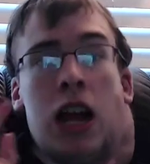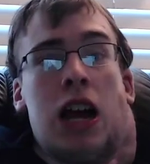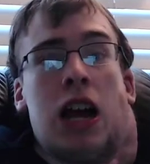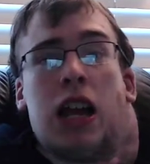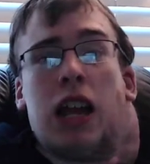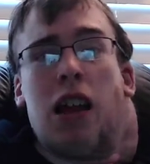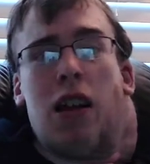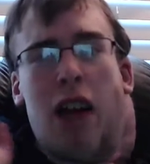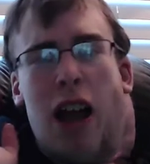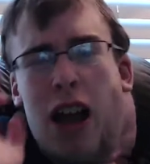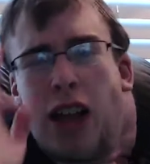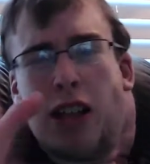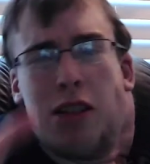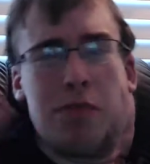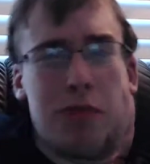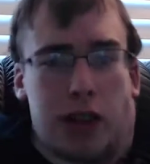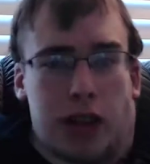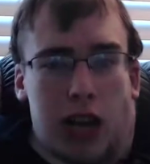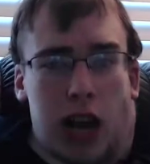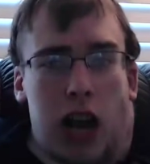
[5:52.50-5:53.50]
Now after
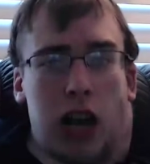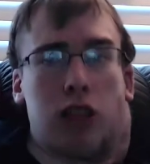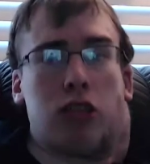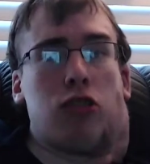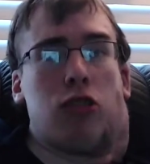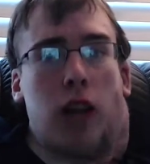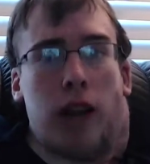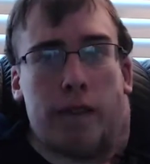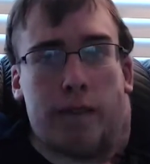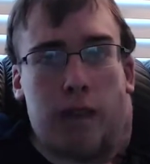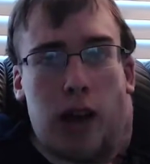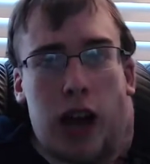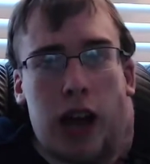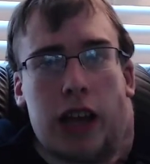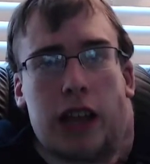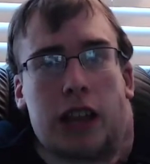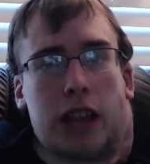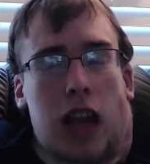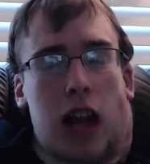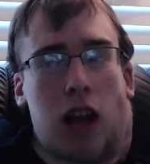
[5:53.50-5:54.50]
the Sasori
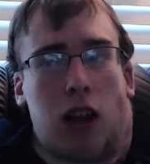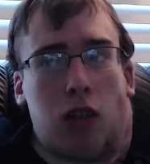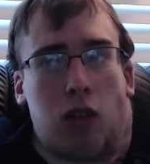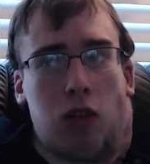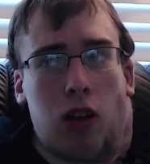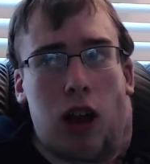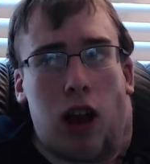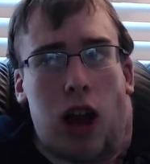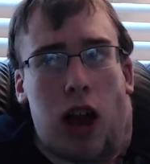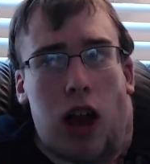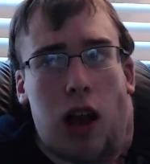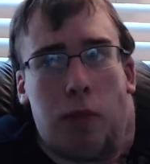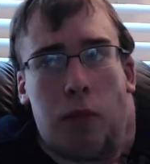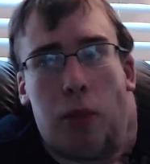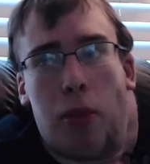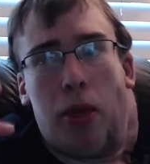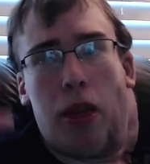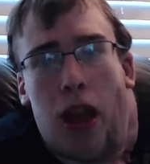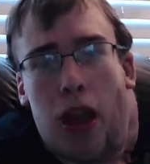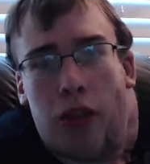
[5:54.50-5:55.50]
fight, Nagara um,
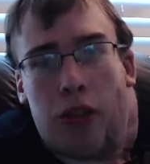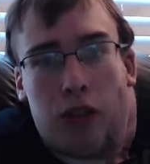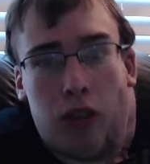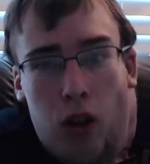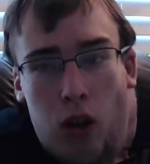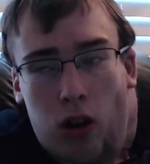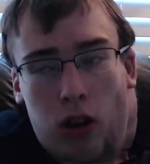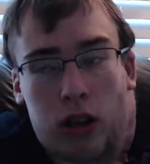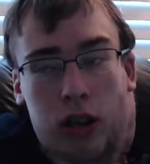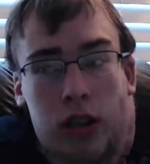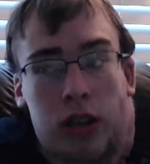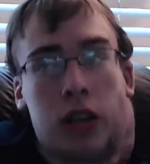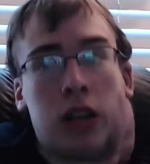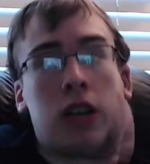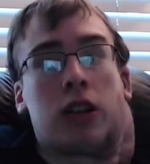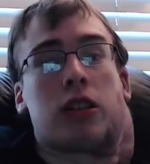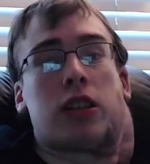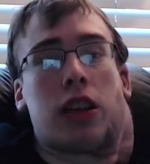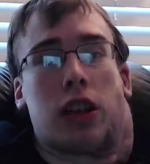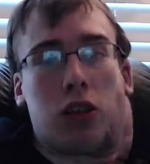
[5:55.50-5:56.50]
the next arc,
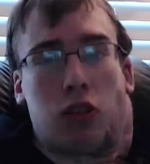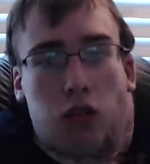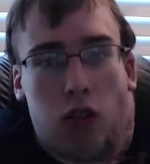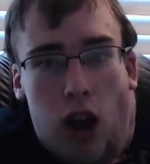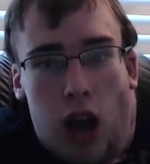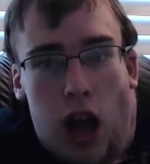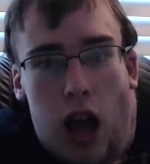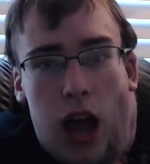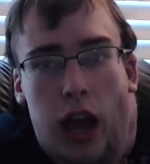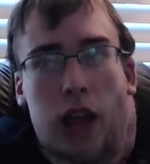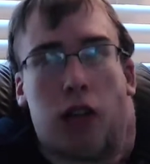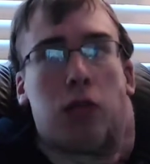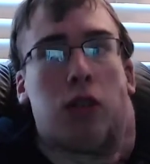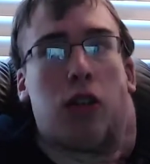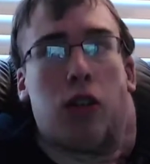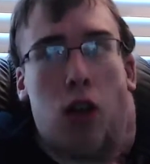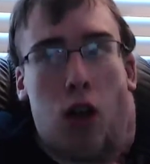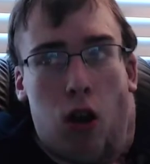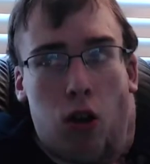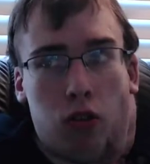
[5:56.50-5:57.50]
she cried
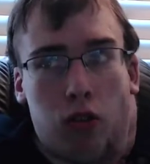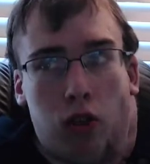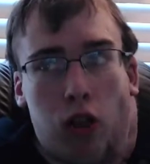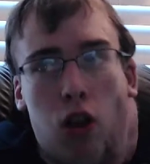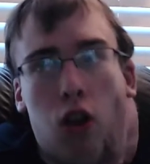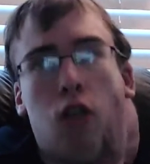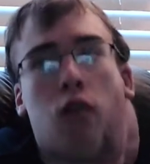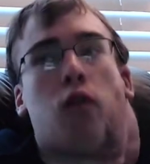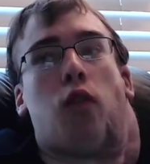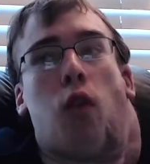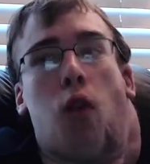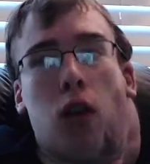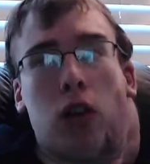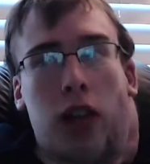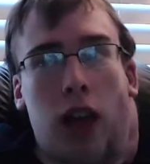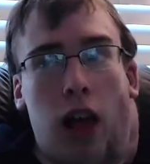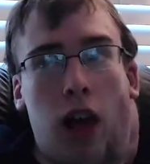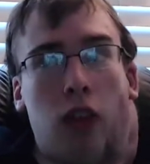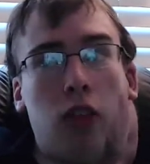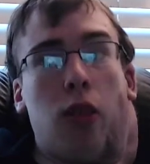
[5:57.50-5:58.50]
when Naruto go for a
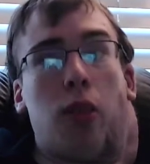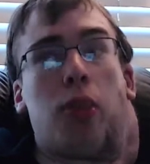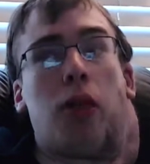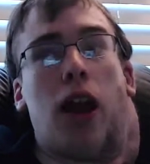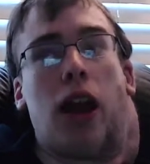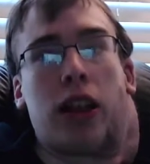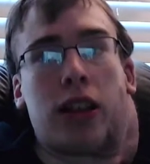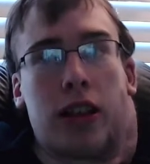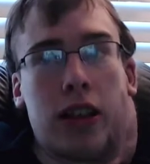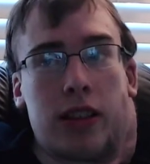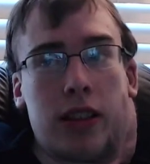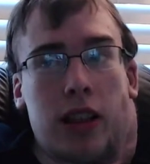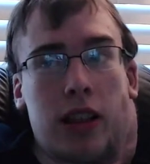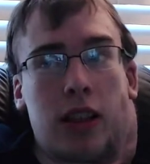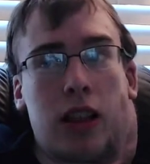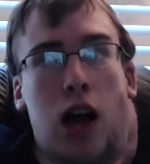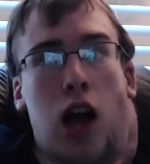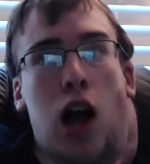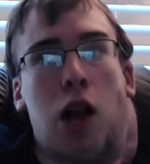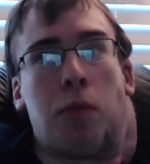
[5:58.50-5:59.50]
tail and begged him to
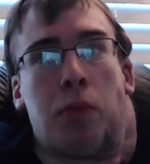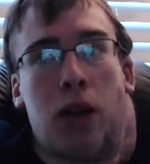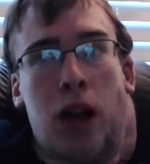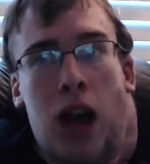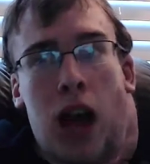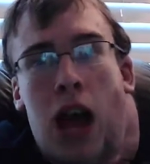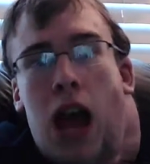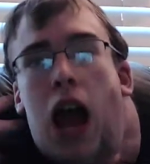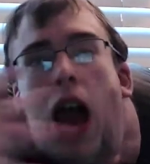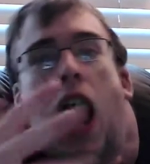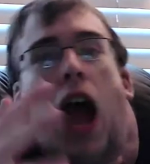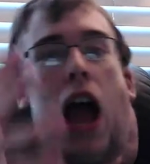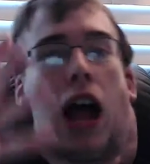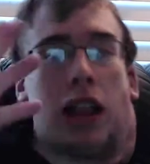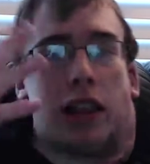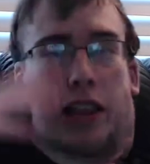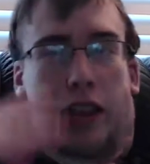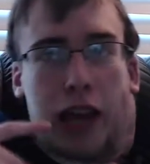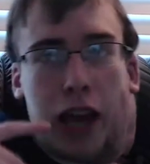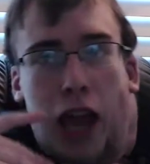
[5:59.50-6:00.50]
stop.
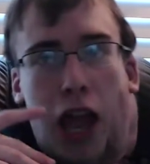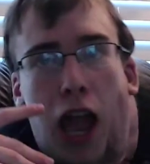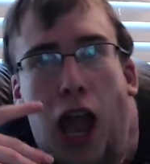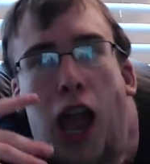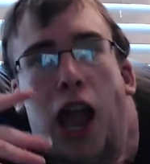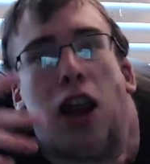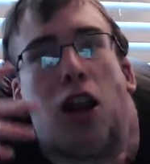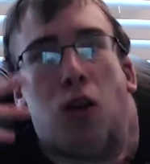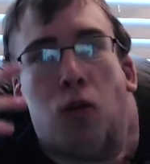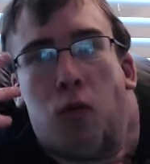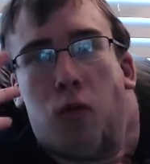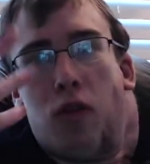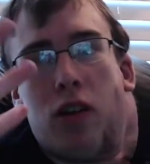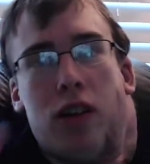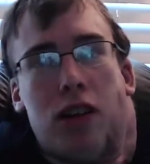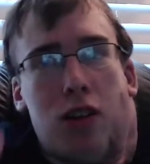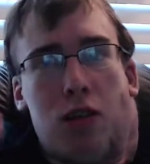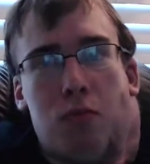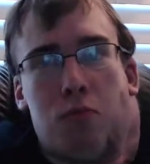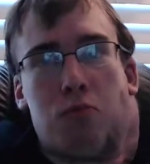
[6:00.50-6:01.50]
Actually, in a
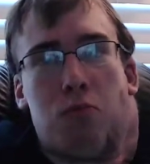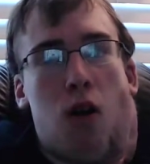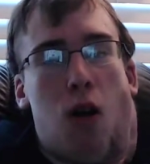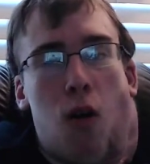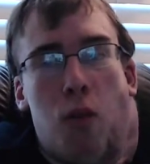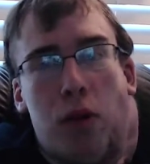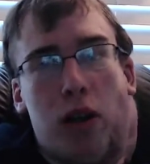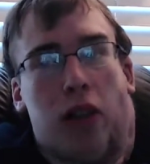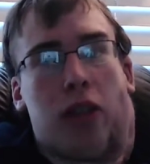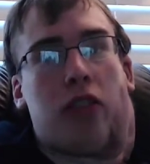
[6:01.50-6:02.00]
real moment of